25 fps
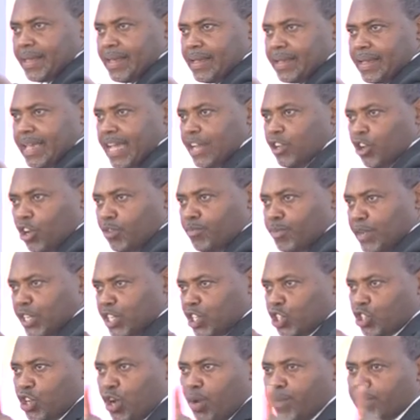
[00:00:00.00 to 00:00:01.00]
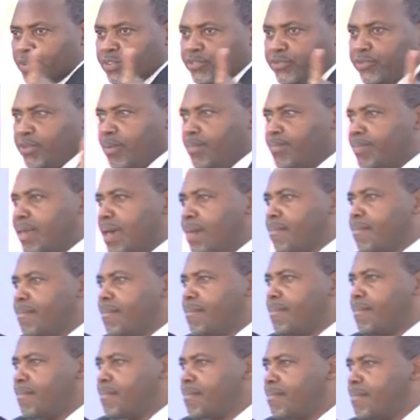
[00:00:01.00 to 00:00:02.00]
cannot be stopped from them.
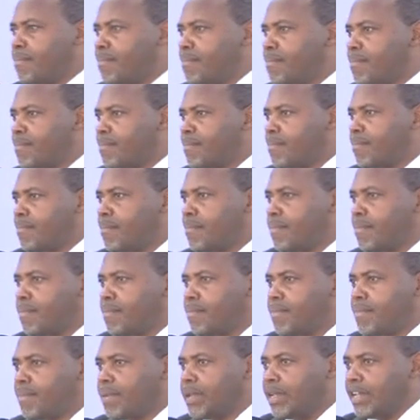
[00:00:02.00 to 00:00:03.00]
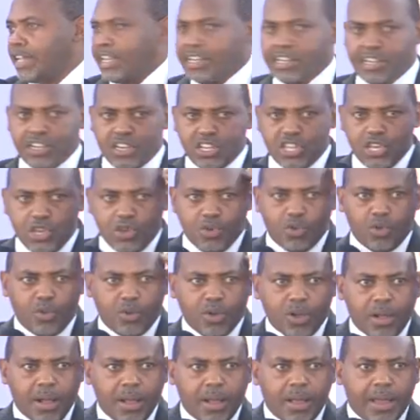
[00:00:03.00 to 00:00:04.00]
He knew
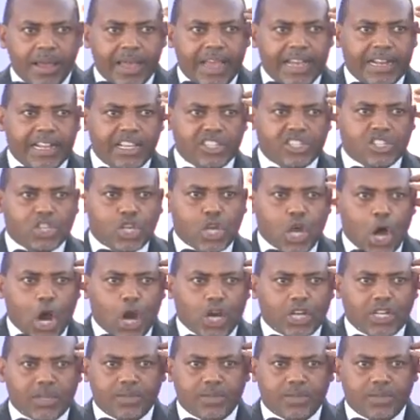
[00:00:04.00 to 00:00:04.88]
it is God